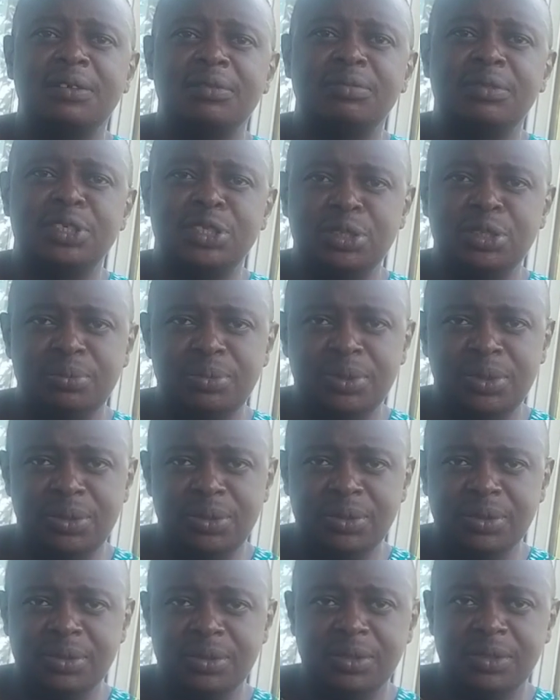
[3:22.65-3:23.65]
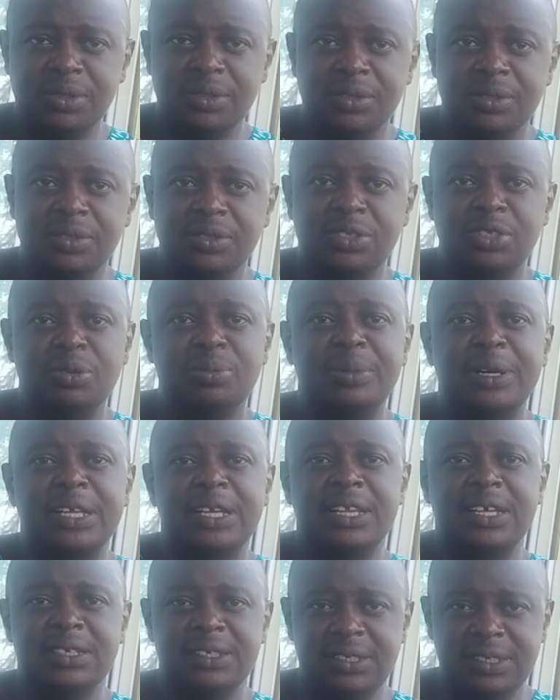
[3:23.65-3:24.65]
vertebral
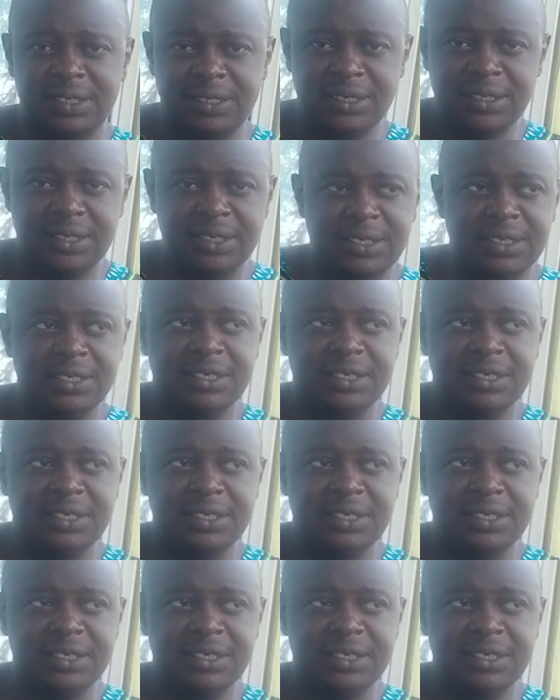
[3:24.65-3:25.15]
osteomyelitis.